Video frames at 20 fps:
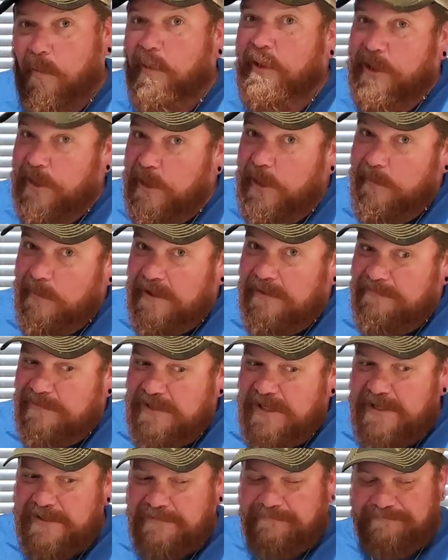You know what I'm
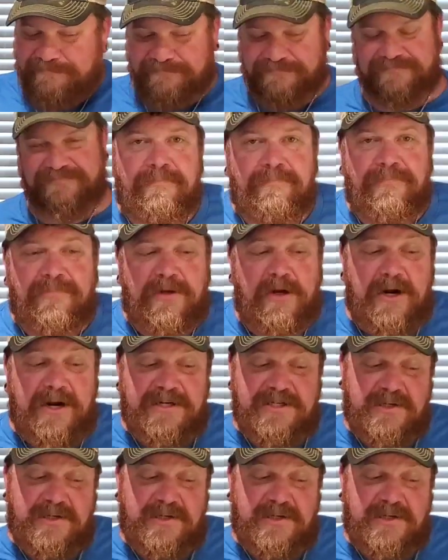saying? All right,